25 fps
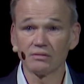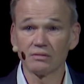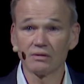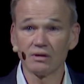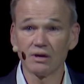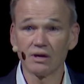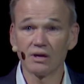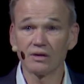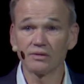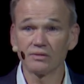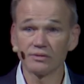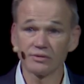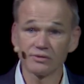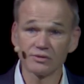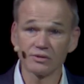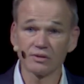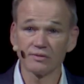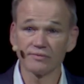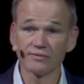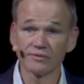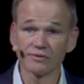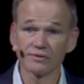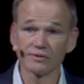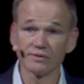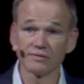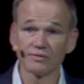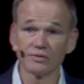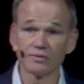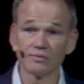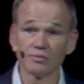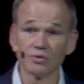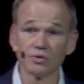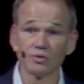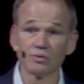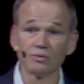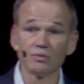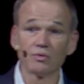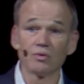on the surface of the
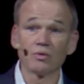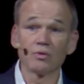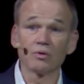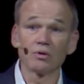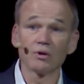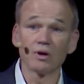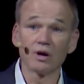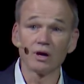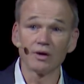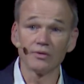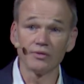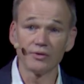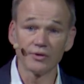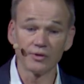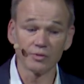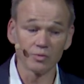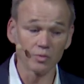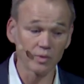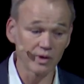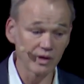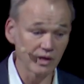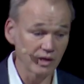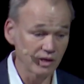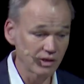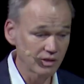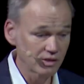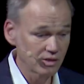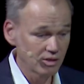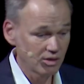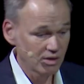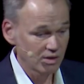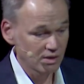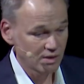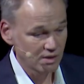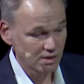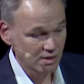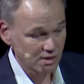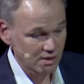Moon or on their way
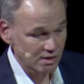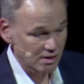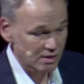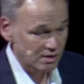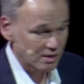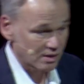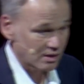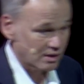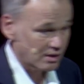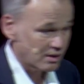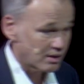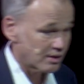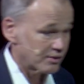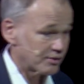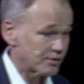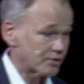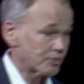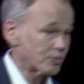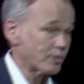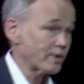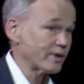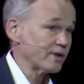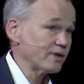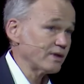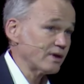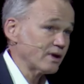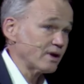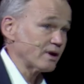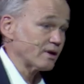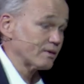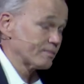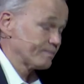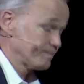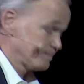there.